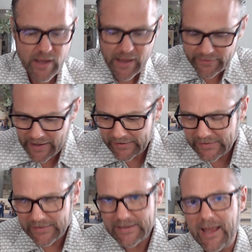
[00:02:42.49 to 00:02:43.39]
That
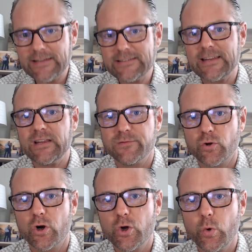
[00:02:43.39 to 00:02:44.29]
indicates that the
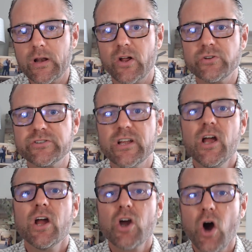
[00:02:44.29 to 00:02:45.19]
fluoroquinolones
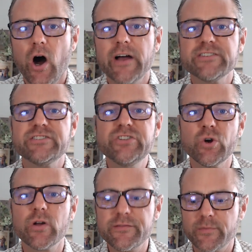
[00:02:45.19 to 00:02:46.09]
cause
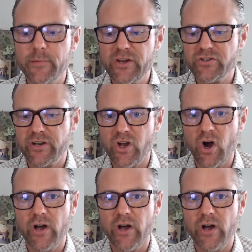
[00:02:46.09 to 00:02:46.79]
neuroinflammation and cause